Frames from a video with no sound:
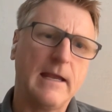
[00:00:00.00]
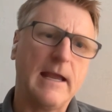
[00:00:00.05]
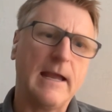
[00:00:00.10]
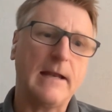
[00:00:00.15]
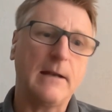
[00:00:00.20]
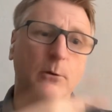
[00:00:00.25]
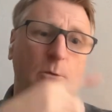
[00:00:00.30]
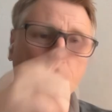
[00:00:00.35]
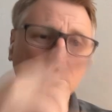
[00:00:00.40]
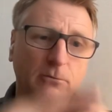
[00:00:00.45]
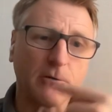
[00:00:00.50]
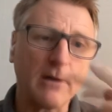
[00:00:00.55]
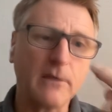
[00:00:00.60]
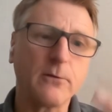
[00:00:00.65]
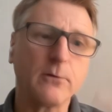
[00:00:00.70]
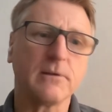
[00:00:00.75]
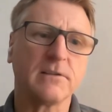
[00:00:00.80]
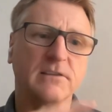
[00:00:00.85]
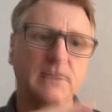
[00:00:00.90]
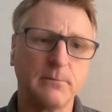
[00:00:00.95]
and it will run
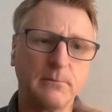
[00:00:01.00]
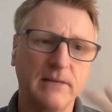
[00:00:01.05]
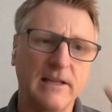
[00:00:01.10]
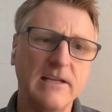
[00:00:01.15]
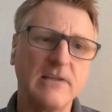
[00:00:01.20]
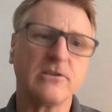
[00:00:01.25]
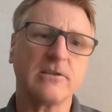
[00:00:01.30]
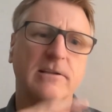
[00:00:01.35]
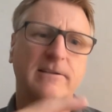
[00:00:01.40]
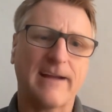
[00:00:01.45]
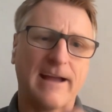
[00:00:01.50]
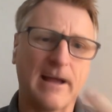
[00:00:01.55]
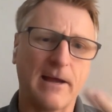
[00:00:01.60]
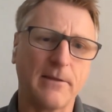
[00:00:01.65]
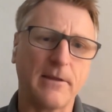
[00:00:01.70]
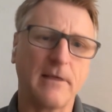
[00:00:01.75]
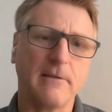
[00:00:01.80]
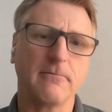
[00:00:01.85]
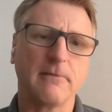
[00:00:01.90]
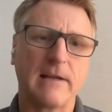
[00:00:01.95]
through a simulation of how
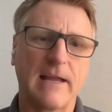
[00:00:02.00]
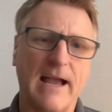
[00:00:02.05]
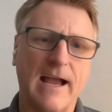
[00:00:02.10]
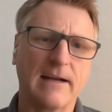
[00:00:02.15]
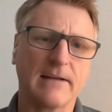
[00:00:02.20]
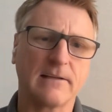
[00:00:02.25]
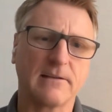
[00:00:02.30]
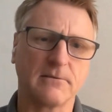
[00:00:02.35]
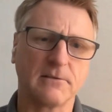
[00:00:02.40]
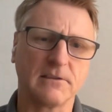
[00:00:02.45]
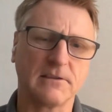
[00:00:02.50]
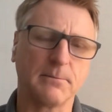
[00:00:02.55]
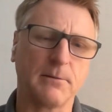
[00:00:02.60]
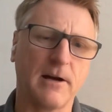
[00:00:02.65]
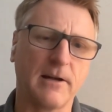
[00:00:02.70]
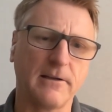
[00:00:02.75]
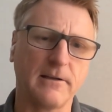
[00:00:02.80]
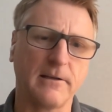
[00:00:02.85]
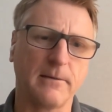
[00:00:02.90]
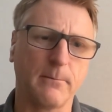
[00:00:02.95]
they react and
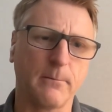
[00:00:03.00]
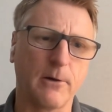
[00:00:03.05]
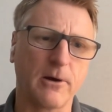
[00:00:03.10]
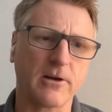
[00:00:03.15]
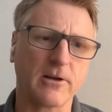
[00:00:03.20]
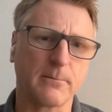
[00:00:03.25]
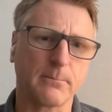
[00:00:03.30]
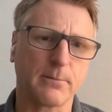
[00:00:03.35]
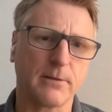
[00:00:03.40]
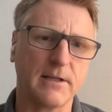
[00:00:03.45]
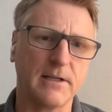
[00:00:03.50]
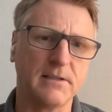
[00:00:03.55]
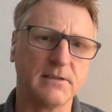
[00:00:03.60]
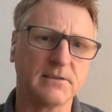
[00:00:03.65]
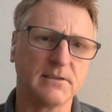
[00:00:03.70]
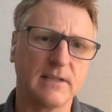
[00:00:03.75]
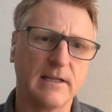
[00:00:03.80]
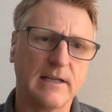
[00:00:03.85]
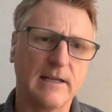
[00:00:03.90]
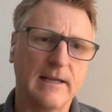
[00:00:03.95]
respond in the
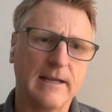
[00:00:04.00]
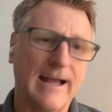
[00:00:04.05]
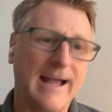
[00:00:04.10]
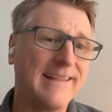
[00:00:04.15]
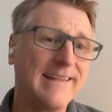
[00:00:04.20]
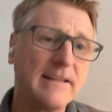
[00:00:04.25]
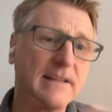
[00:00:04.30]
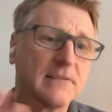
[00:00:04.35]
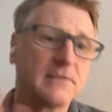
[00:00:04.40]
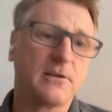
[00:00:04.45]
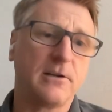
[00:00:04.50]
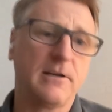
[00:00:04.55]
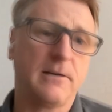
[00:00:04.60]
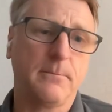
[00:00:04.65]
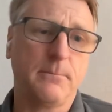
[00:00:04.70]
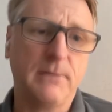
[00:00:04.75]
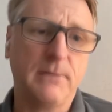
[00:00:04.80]
marketplace. I think that's going to